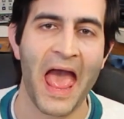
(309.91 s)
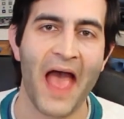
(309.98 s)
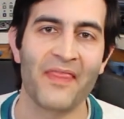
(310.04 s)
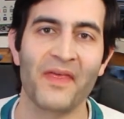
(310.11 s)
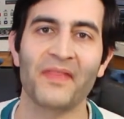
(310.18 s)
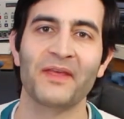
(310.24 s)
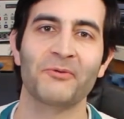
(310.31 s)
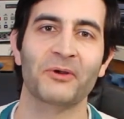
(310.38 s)

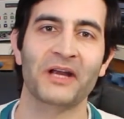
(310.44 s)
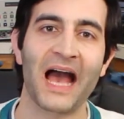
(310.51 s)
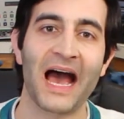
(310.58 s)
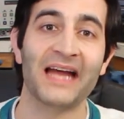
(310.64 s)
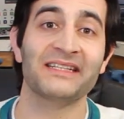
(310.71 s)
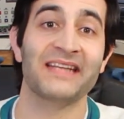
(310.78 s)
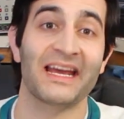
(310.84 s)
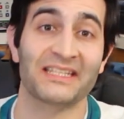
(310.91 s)
and then they were
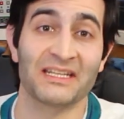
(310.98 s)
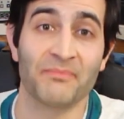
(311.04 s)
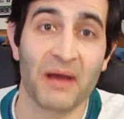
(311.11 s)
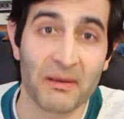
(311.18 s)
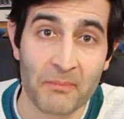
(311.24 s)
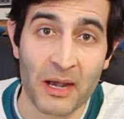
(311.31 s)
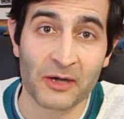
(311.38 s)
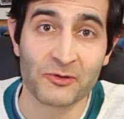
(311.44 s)
contacted
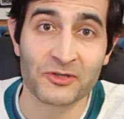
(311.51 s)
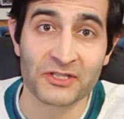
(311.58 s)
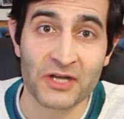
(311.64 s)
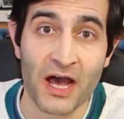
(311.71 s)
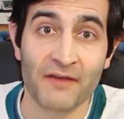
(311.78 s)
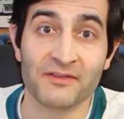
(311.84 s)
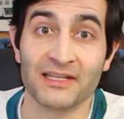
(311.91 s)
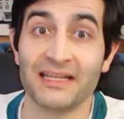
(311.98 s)
by
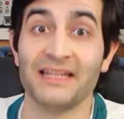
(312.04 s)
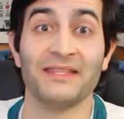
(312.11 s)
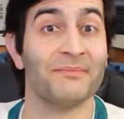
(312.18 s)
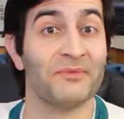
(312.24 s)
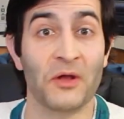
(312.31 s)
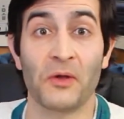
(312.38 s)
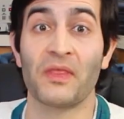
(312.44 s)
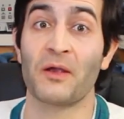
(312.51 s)
Microsoft to let
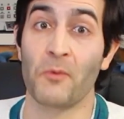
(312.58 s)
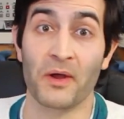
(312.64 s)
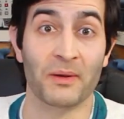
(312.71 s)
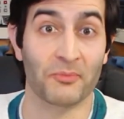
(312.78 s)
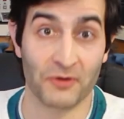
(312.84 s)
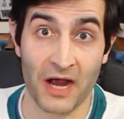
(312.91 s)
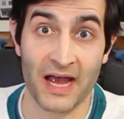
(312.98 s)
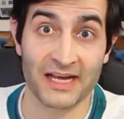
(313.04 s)
them know they won a
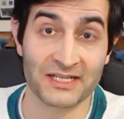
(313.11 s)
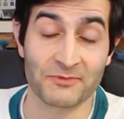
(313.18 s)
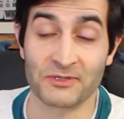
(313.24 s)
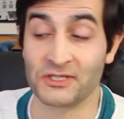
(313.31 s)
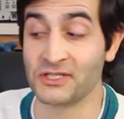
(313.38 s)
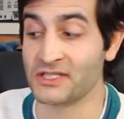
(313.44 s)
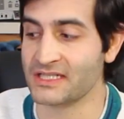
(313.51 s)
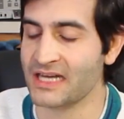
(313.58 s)
prize,
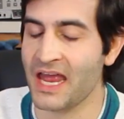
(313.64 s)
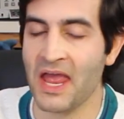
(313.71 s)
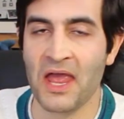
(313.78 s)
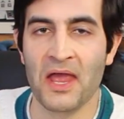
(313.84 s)
which is